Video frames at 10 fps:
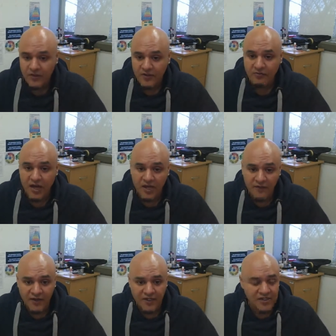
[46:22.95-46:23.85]
the
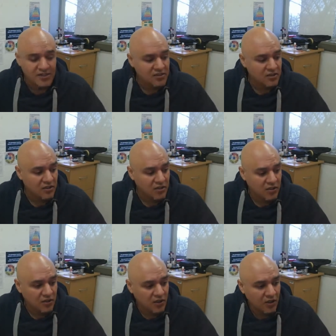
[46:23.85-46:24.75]
relevance
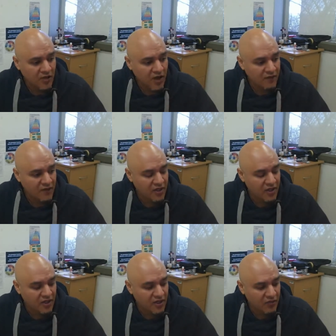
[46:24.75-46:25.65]
of having a,
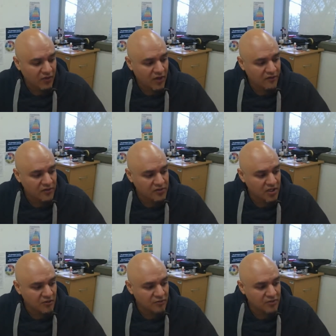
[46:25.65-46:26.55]
of having
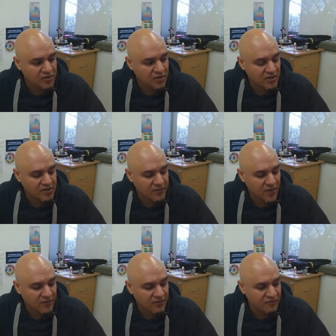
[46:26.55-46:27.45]
some results
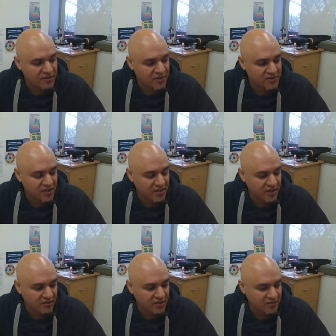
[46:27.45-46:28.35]
about the research they
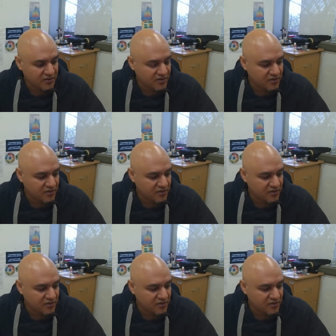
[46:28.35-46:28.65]
carry out.